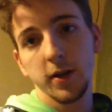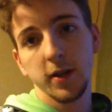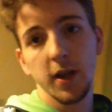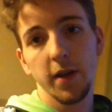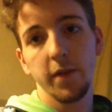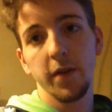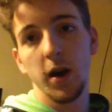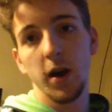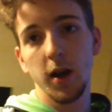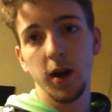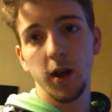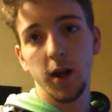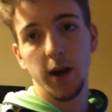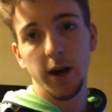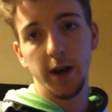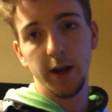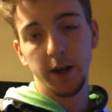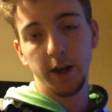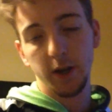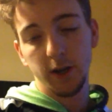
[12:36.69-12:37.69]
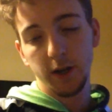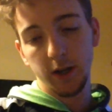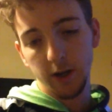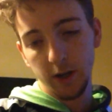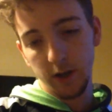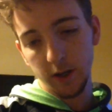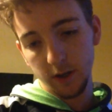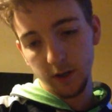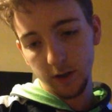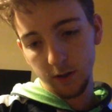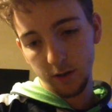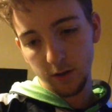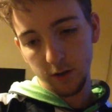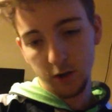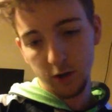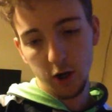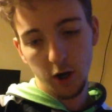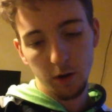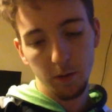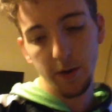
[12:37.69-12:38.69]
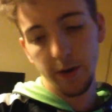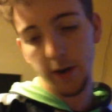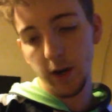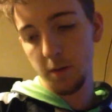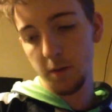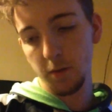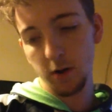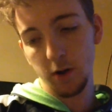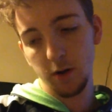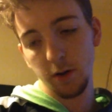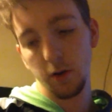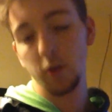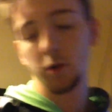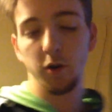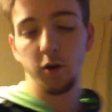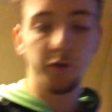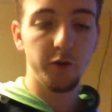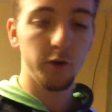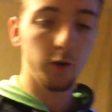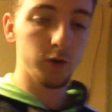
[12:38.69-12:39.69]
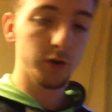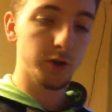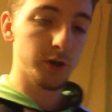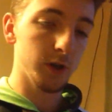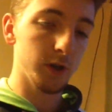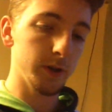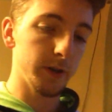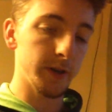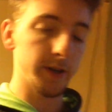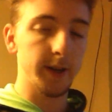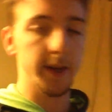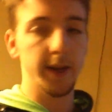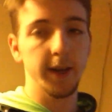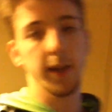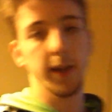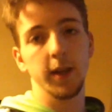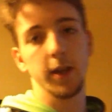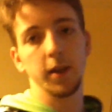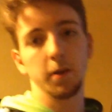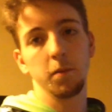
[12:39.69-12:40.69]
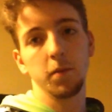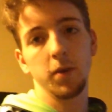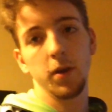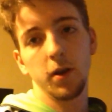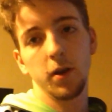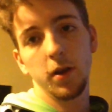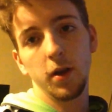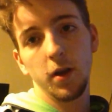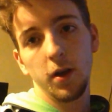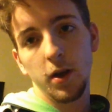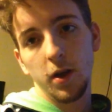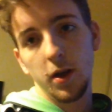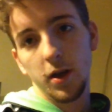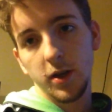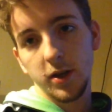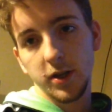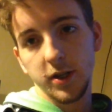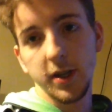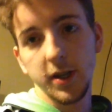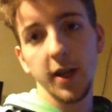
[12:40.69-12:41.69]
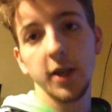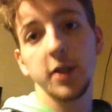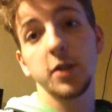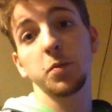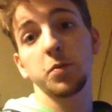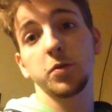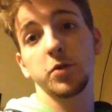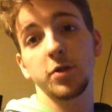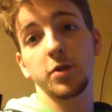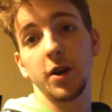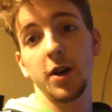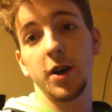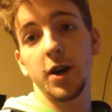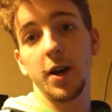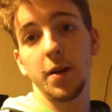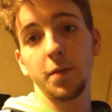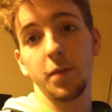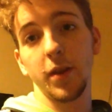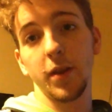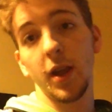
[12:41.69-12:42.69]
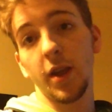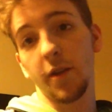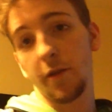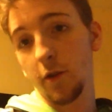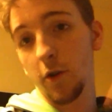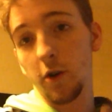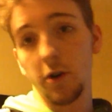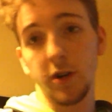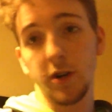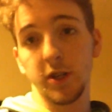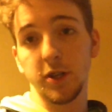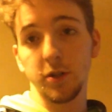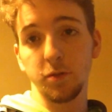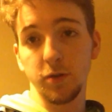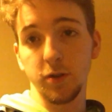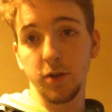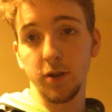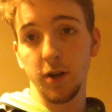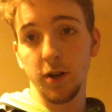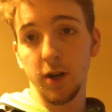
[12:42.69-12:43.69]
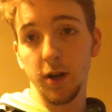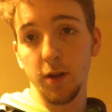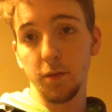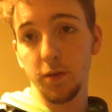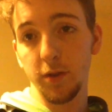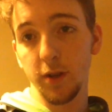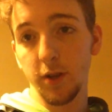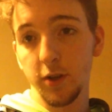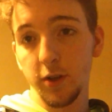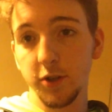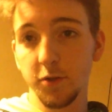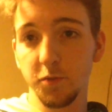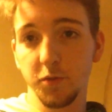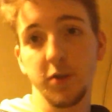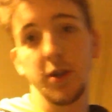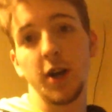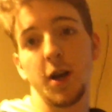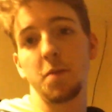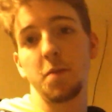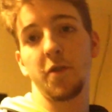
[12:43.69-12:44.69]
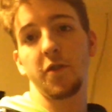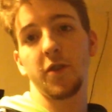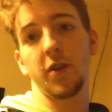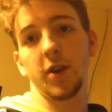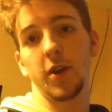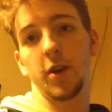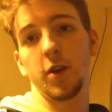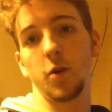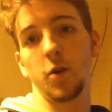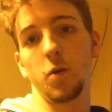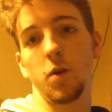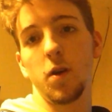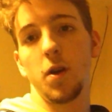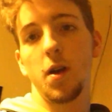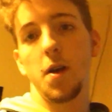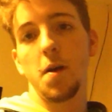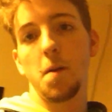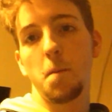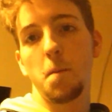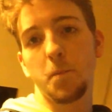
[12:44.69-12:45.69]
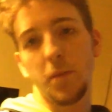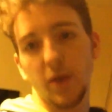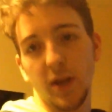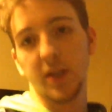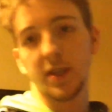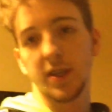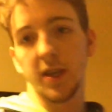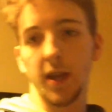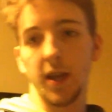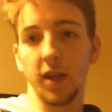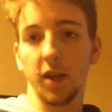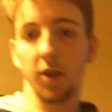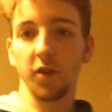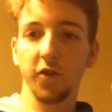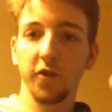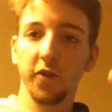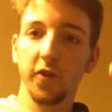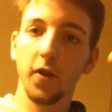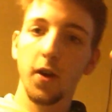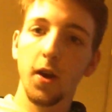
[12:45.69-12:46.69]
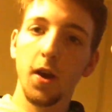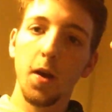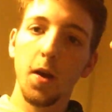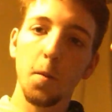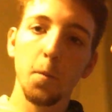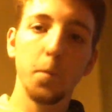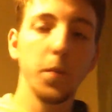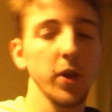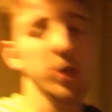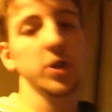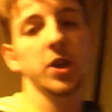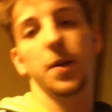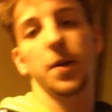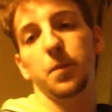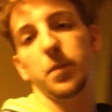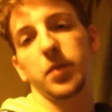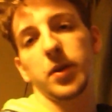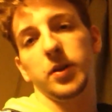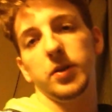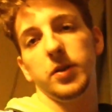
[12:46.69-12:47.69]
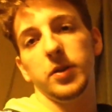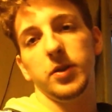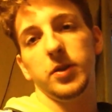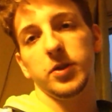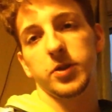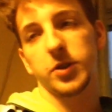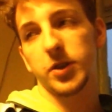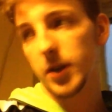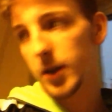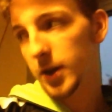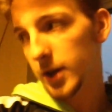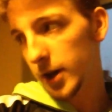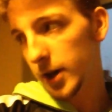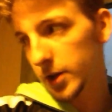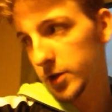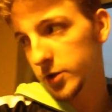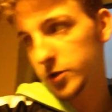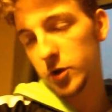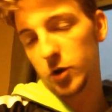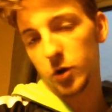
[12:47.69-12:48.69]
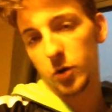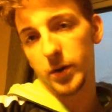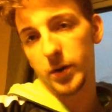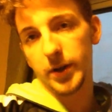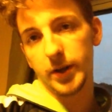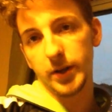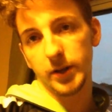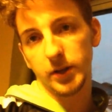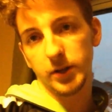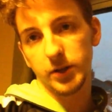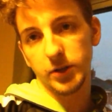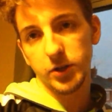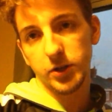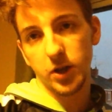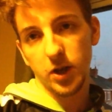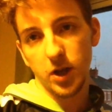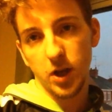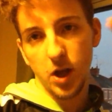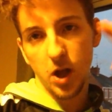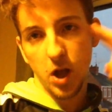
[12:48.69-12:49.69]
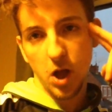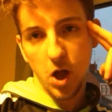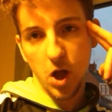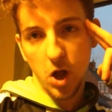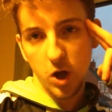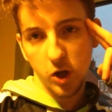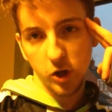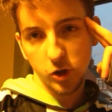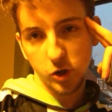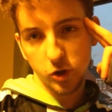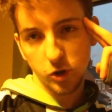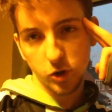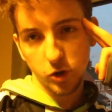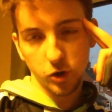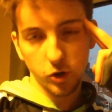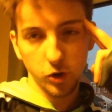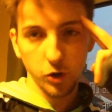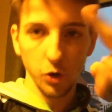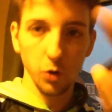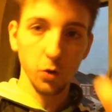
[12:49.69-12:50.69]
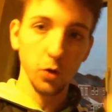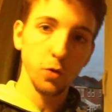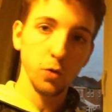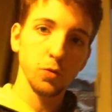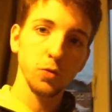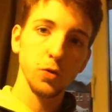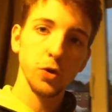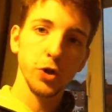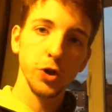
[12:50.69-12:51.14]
give it a like, comment down below your thoughts on the game. Stay subscribed if you're already subscribed, subscribe if you're new, be safe, be champions, and as always, Tootle.